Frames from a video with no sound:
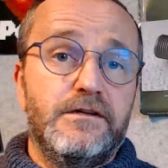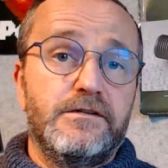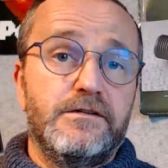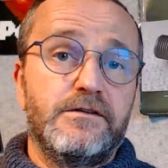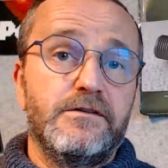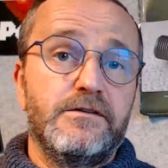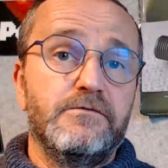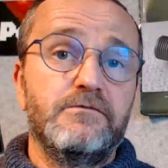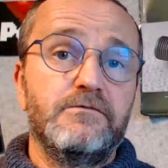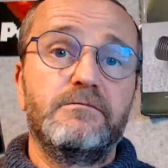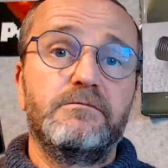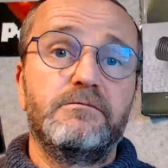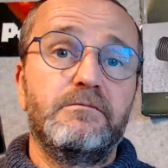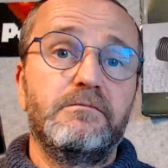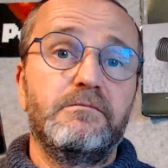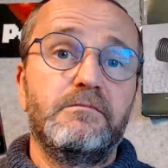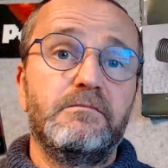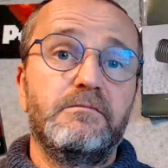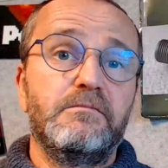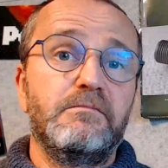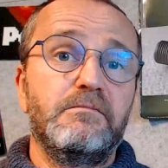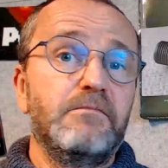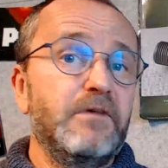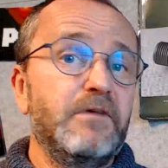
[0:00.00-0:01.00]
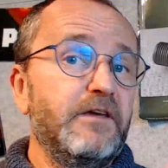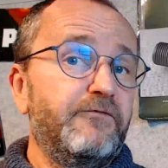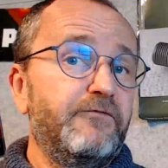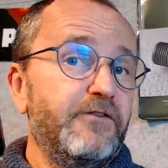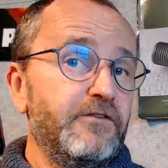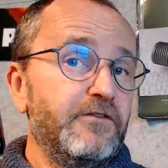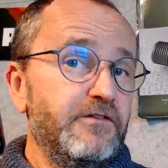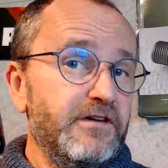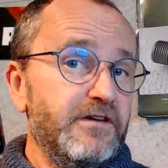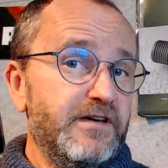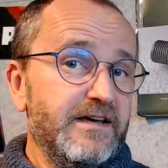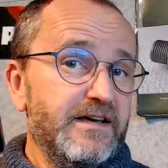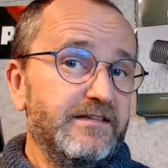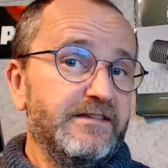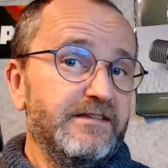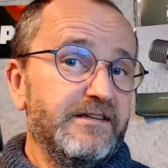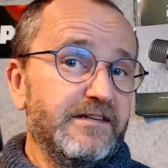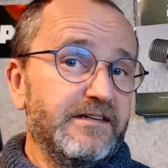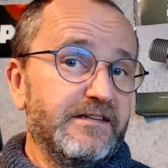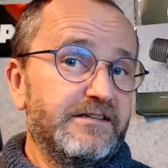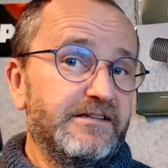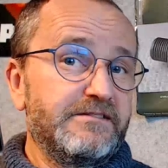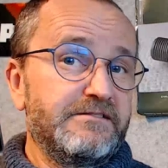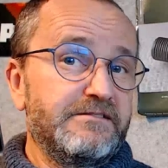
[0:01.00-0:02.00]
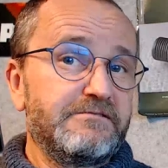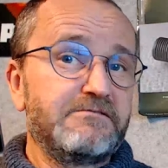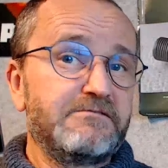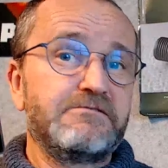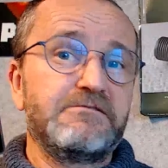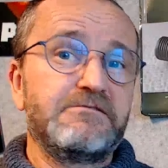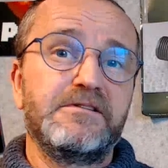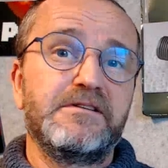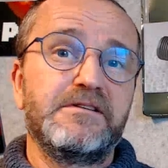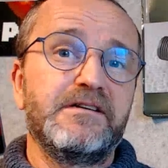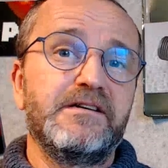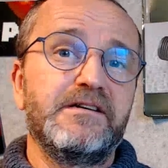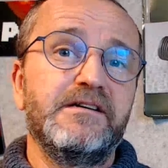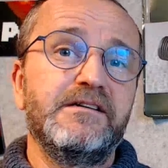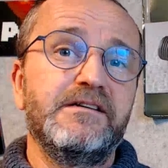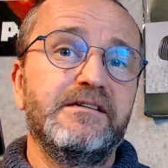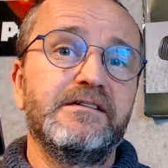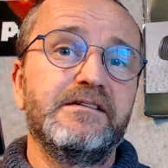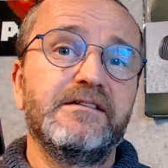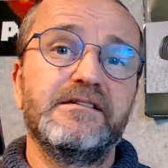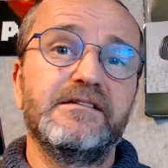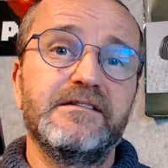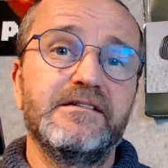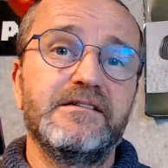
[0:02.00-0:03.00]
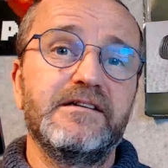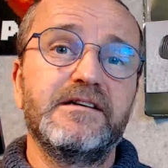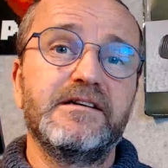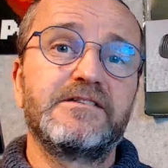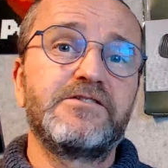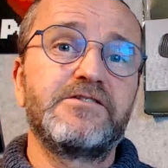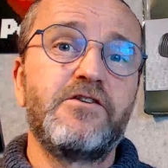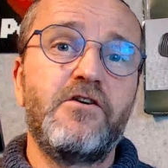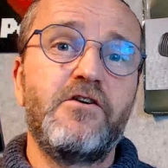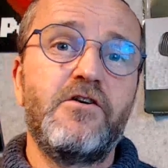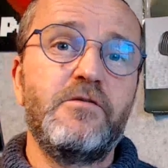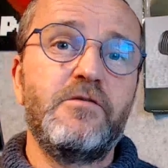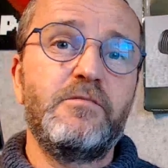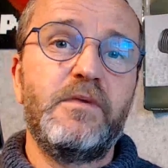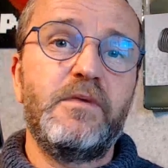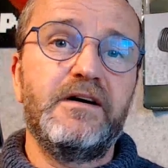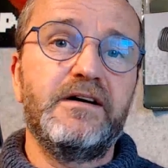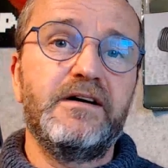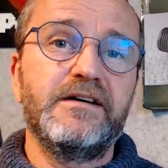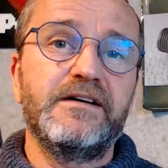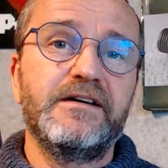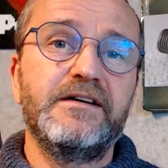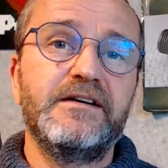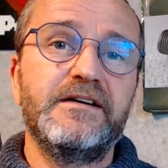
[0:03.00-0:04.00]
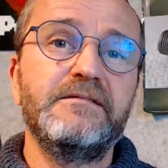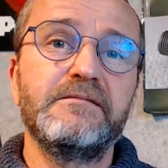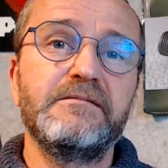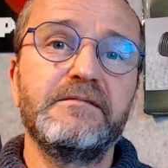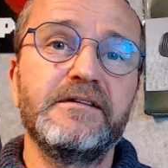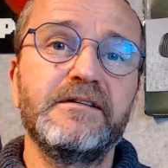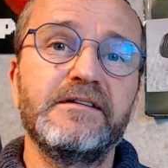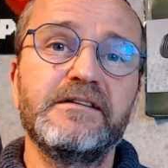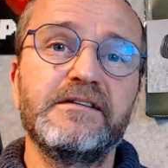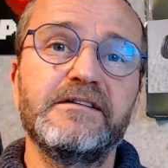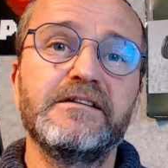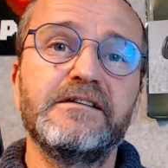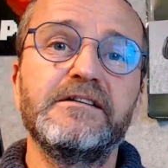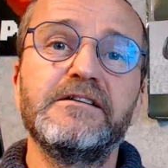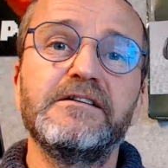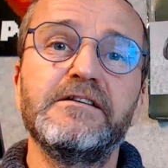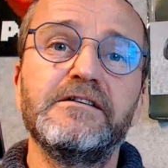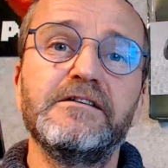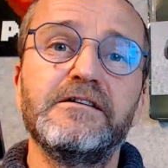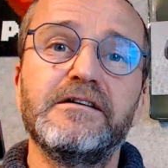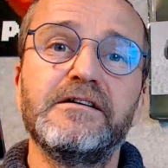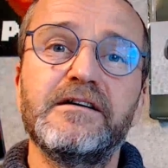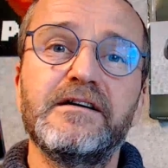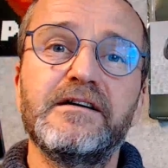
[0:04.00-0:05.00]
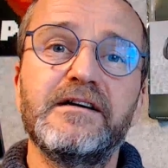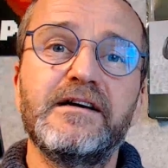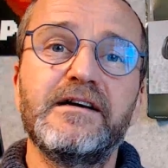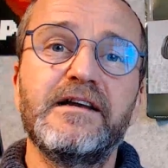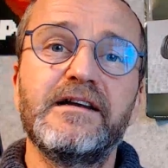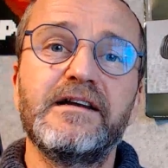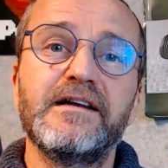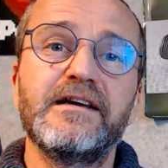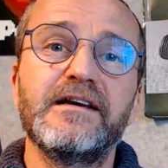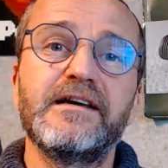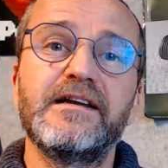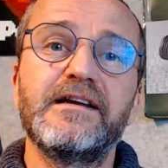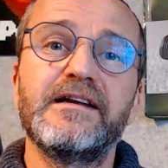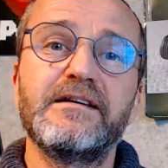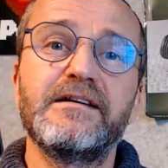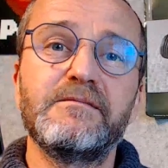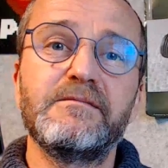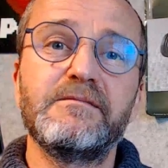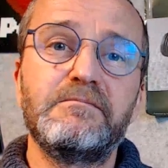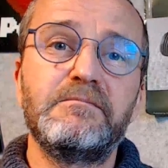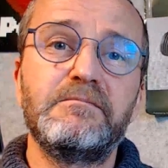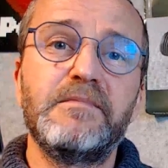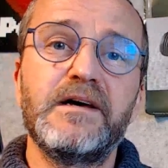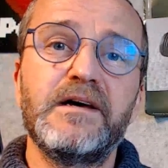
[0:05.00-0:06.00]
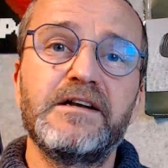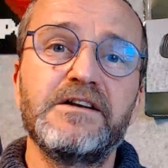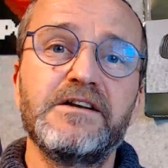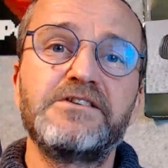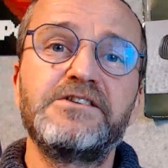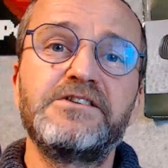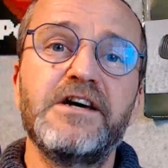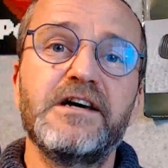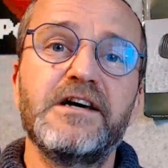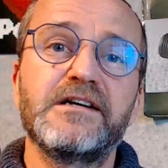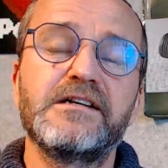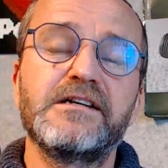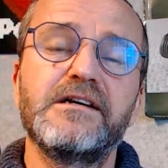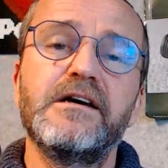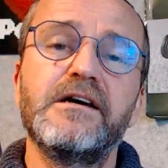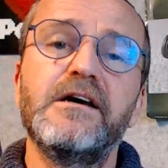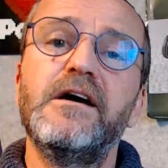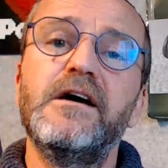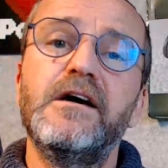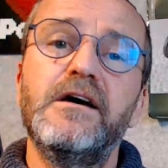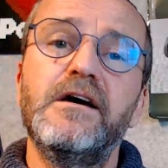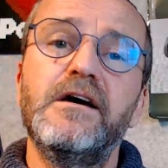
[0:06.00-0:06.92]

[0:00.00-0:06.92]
So if you look at this, a turbine in a jet,